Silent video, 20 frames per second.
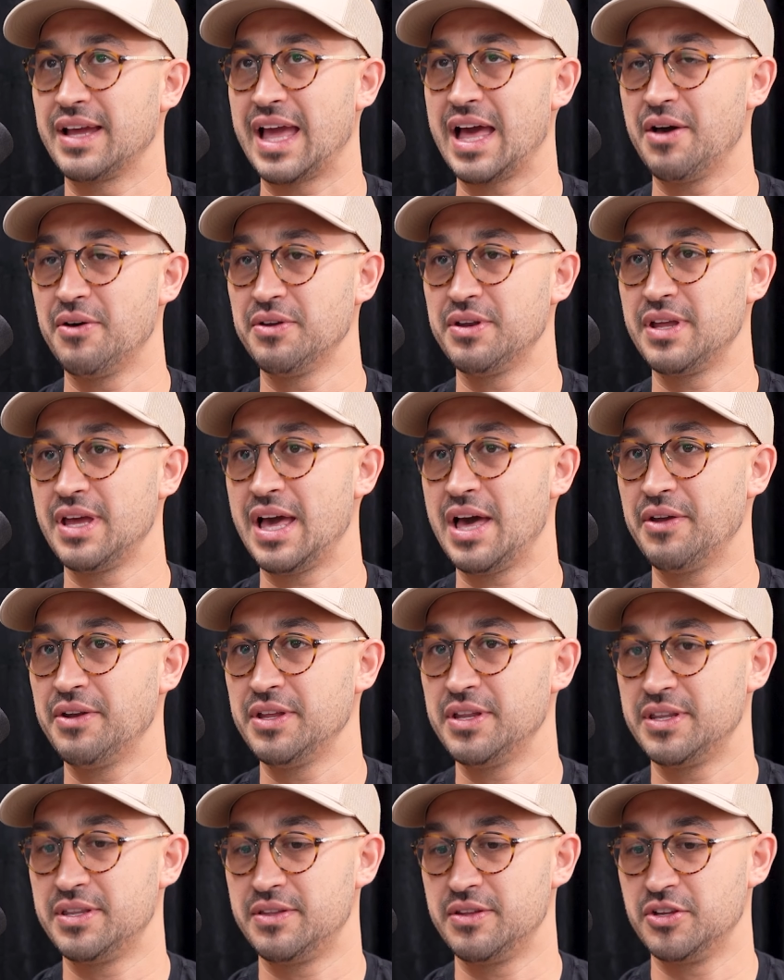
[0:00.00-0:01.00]
how
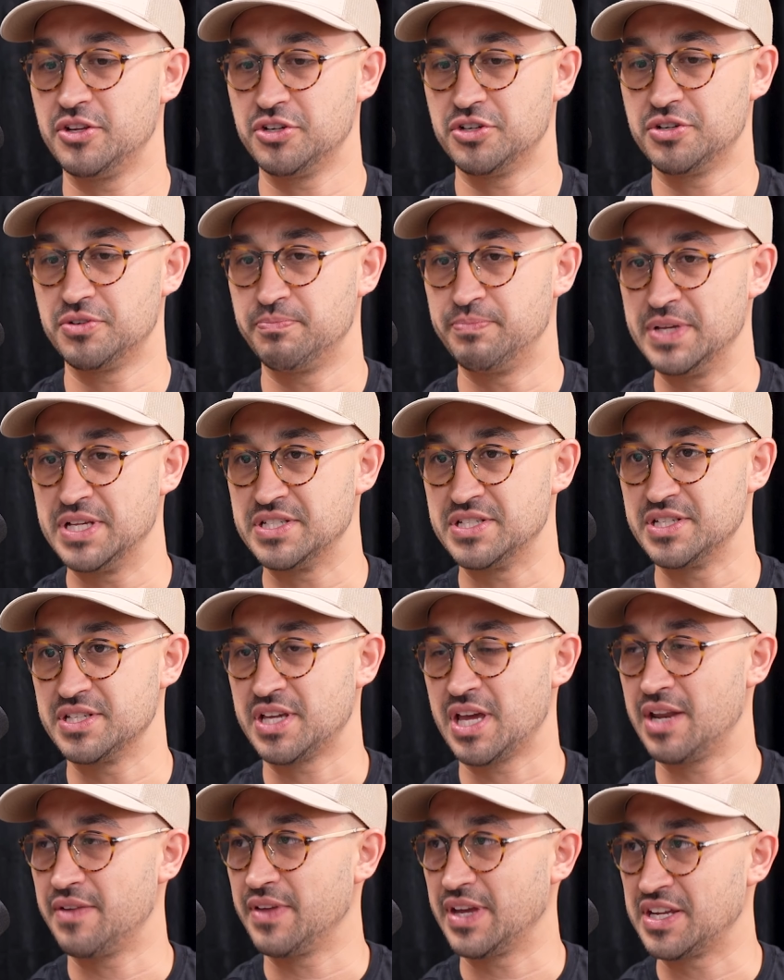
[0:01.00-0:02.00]
did your business
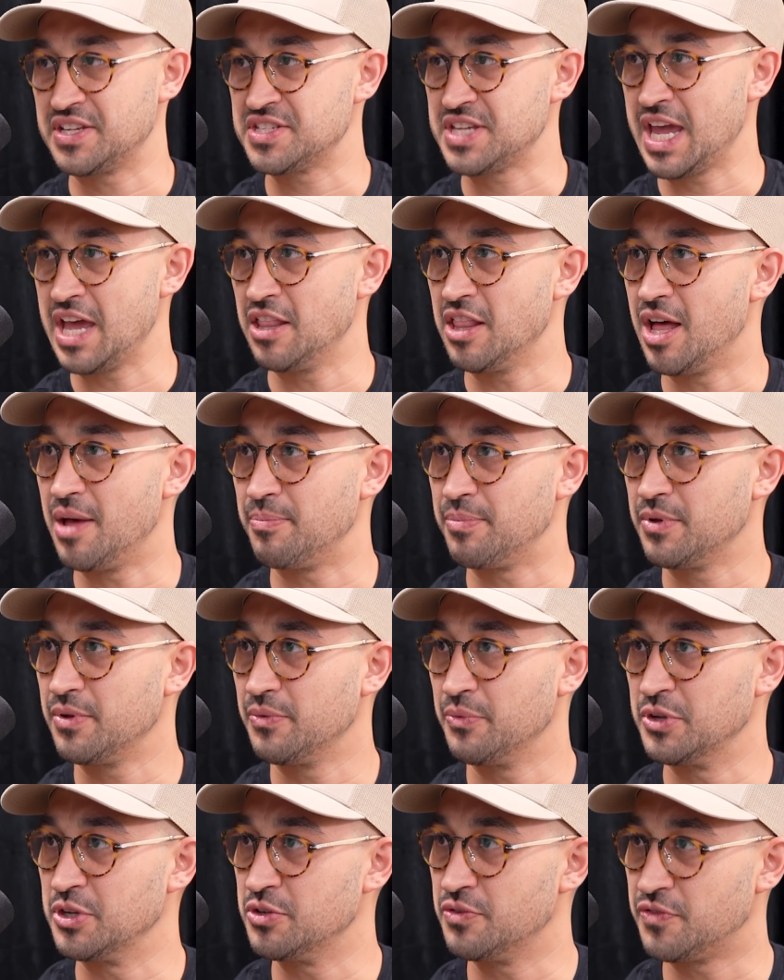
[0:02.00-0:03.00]
kind of like scale up
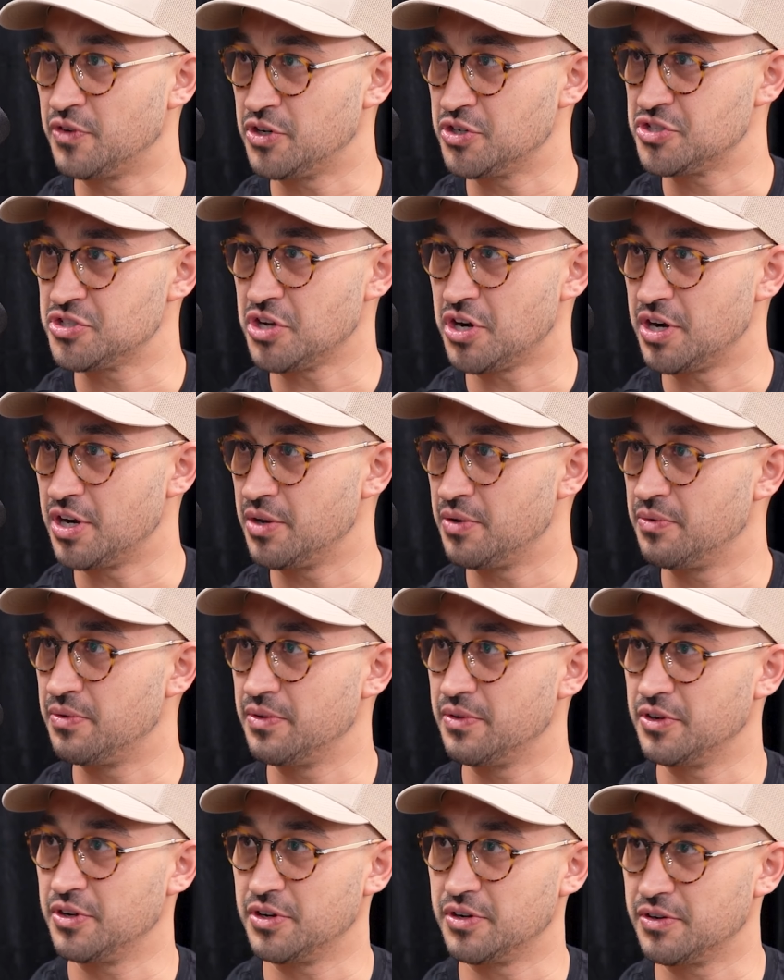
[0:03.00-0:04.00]
when you first started
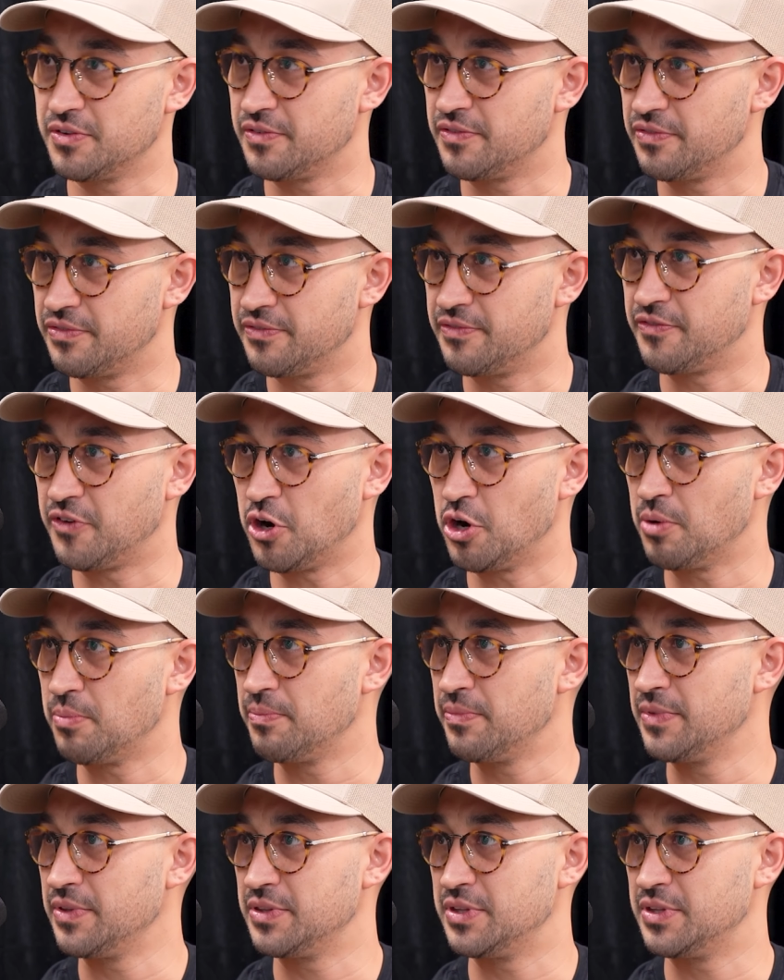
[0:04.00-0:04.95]
your firm?